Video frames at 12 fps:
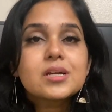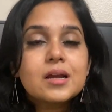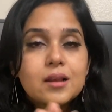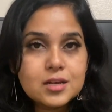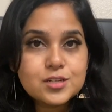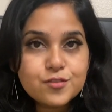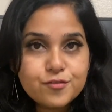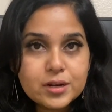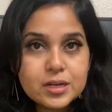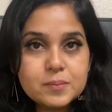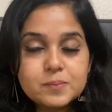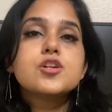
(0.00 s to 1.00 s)
clutter
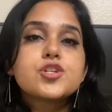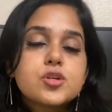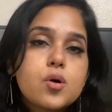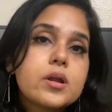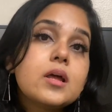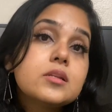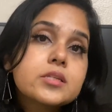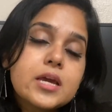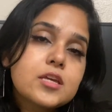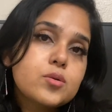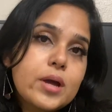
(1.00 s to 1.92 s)
free. Sure, it'll take you